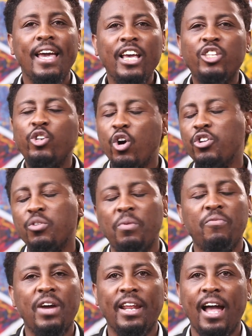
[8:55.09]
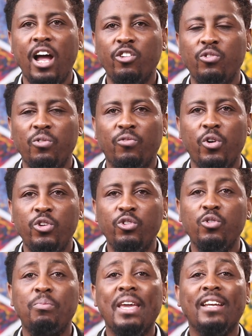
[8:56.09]
it's going to be very hard for you
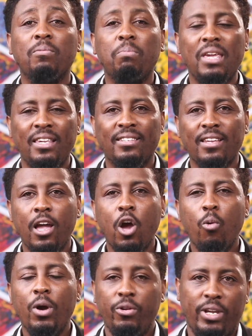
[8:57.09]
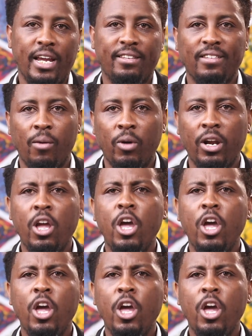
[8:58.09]
to be at peace when you get someone.